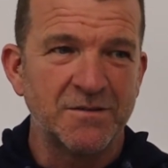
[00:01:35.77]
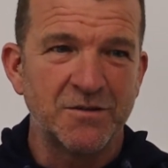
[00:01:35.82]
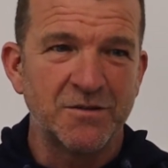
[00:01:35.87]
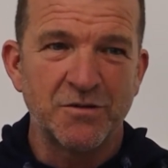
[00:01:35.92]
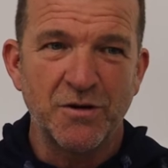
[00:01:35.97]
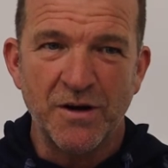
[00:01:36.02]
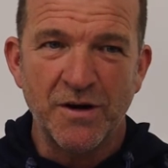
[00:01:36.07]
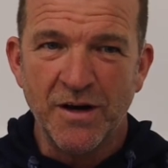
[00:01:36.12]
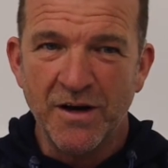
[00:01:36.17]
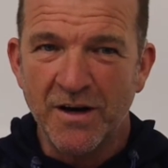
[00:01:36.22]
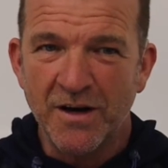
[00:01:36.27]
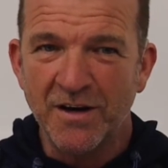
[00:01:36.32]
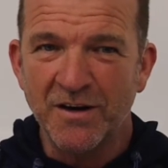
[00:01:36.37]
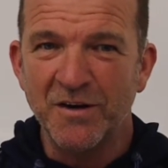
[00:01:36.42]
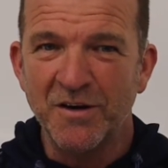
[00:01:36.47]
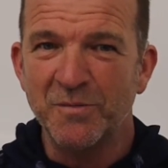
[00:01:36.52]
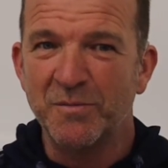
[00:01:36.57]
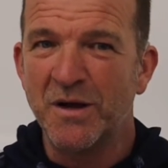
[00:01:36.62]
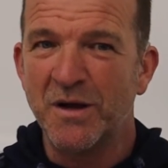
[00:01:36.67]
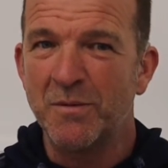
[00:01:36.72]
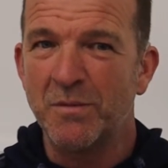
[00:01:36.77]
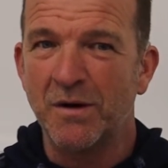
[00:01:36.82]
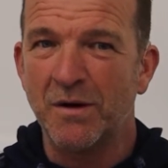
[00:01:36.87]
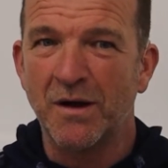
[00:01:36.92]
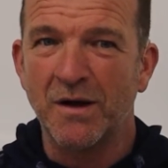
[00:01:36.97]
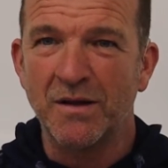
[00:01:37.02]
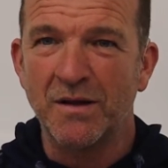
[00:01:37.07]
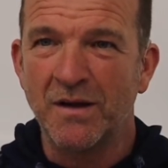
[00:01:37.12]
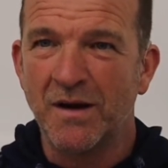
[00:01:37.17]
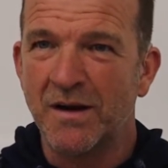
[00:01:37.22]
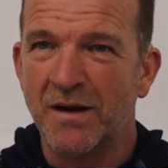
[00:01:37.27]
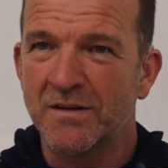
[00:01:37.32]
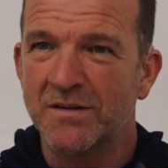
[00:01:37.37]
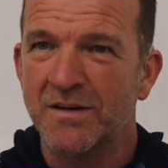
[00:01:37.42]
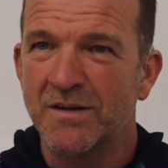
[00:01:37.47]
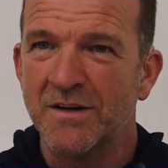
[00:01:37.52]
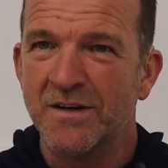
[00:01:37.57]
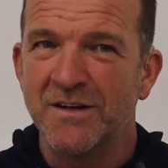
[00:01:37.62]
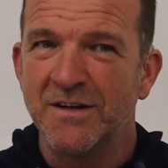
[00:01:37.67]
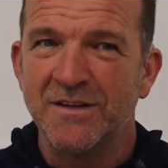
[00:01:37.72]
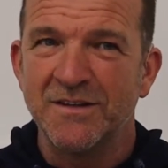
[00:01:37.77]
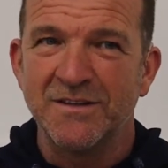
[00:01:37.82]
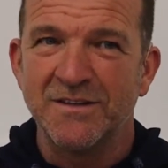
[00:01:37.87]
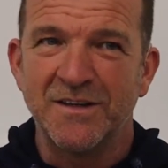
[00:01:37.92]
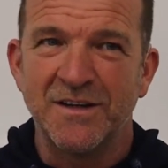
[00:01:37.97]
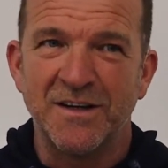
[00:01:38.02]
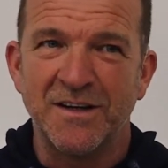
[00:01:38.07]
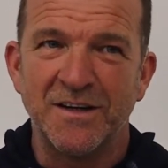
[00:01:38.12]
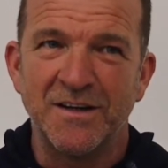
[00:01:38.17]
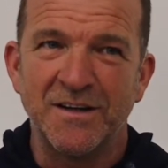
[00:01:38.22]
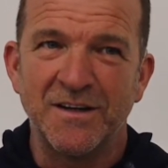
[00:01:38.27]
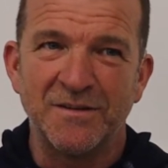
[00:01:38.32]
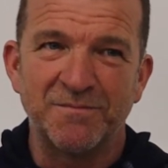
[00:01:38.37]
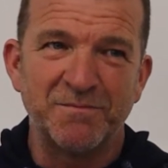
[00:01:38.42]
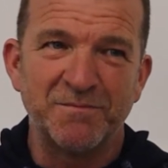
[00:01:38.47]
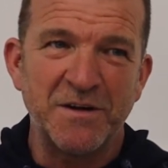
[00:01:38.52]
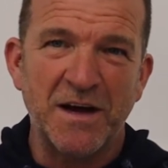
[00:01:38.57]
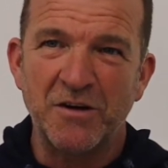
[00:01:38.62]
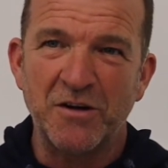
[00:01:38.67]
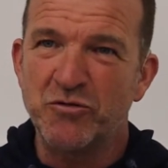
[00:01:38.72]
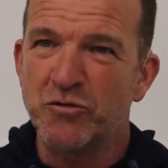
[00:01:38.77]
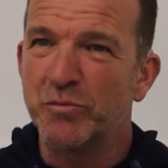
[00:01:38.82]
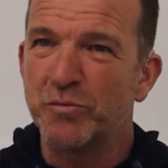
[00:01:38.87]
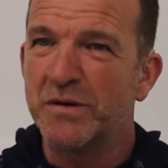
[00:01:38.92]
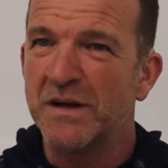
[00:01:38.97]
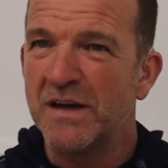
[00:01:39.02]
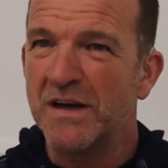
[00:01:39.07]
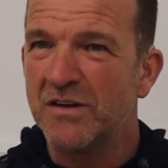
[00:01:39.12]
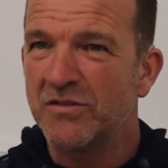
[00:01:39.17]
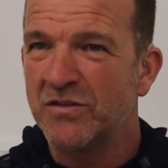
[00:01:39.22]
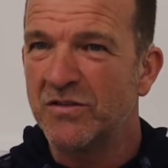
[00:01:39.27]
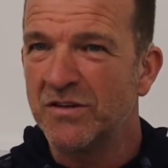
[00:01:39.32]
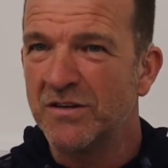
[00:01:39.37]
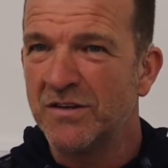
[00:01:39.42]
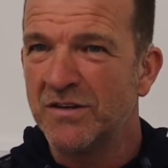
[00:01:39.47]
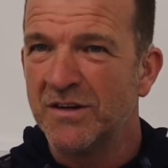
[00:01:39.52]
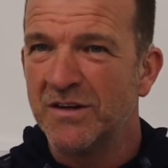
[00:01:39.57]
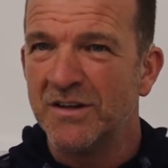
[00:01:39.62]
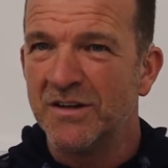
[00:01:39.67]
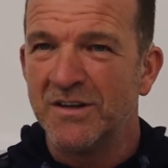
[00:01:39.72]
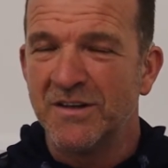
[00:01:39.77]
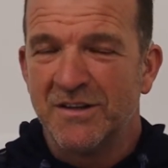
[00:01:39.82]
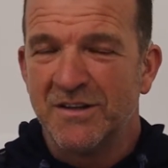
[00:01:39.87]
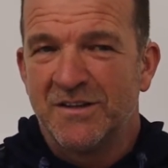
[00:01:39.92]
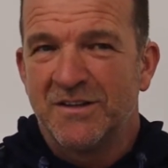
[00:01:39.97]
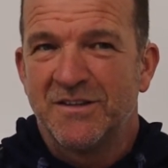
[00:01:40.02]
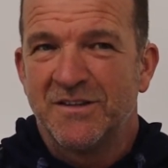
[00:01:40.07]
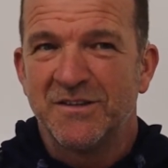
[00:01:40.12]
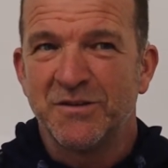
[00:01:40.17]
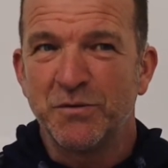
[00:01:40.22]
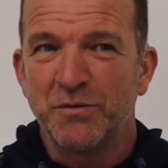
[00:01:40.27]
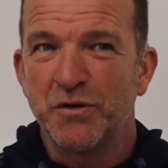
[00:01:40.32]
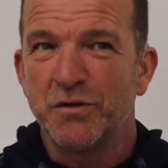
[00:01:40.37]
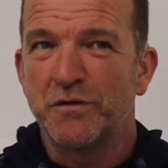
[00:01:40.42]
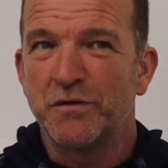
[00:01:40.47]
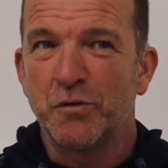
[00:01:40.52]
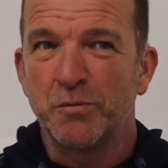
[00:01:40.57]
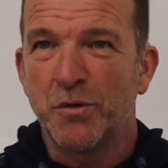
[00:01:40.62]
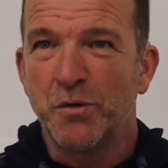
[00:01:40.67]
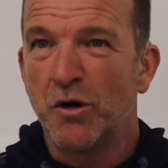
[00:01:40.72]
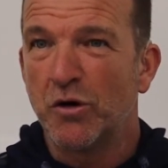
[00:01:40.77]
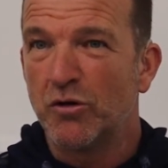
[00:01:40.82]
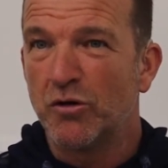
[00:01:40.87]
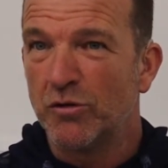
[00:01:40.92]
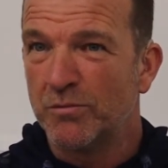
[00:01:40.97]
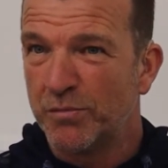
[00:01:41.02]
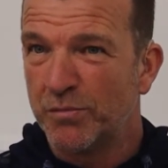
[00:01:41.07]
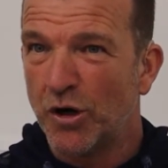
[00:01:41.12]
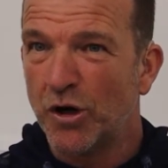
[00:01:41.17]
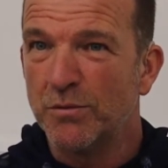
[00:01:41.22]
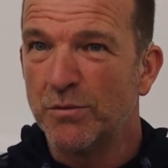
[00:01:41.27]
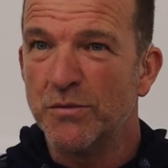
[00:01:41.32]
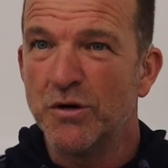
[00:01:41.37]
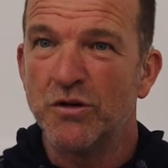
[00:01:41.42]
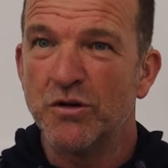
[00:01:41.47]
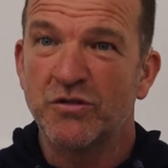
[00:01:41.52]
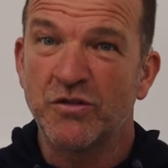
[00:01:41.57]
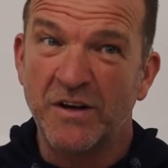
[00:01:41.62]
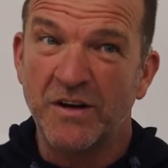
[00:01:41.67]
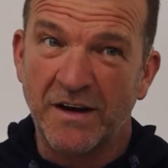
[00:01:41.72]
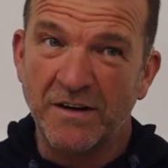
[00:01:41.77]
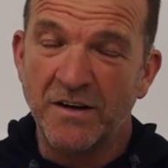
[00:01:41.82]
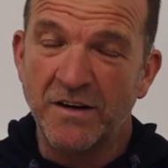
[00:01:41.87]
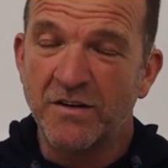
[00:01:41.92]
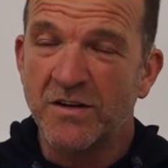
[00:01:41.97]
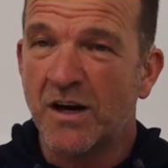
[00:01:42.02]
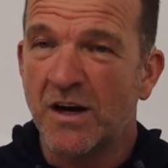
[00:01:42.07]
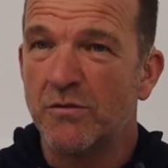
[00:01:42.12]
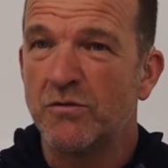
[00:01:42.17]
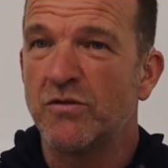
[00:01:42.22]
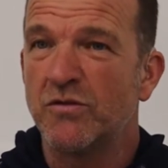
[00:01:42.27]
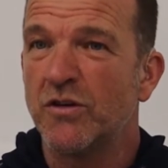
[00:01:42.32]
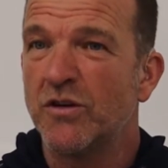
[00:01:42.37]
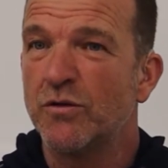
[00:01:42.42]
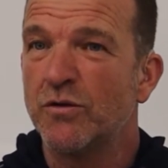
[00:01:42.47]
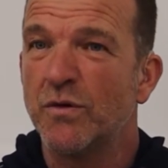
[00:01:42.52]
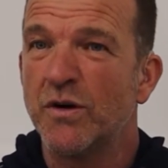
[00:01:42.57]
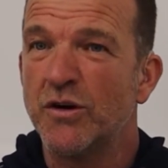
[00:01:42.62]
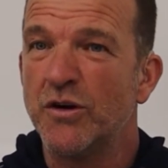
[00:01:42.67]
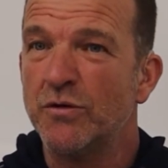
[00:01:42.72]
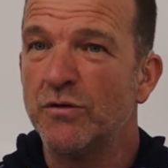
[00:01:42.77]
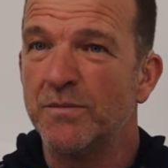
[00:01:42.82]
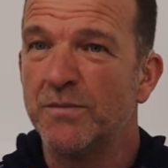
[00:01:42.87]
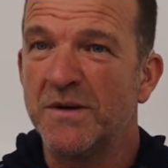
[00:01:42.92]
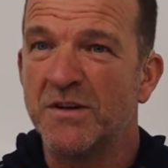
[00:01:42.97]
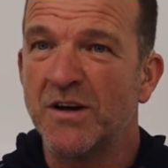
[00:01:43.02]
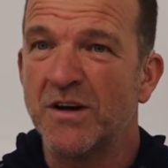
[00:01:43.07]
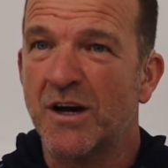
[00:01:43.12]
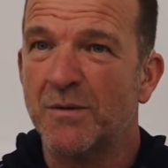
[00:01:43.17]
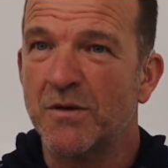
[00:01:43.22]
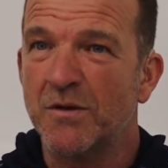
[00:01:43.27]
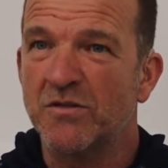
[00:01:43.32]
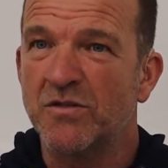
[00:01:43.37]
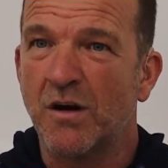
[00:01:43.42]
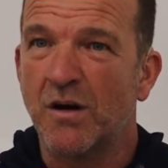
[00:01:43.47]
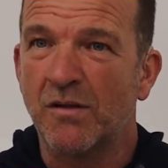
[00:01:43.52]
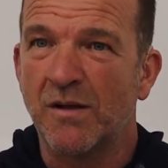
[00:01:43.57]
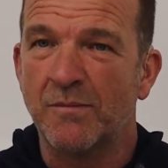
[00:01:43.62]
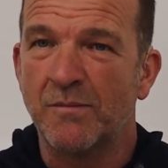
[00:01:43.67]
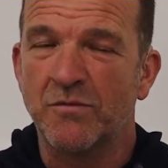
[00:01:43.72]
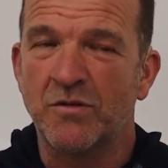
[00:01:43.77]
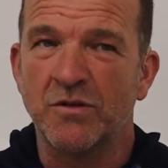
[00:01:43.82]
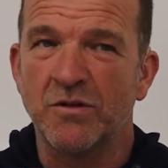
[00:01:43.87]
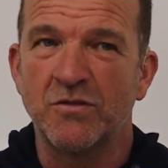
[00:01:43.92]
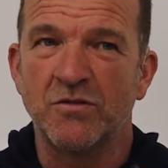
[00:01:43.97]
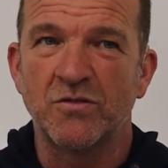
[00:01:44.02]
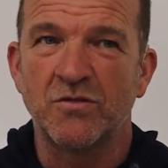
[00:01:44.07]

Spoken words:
Craig Gignett, people like that, Nigel Pearson, they were at the football club, Paul Merson, Andy Townsend, who I knew at my time at Southampton.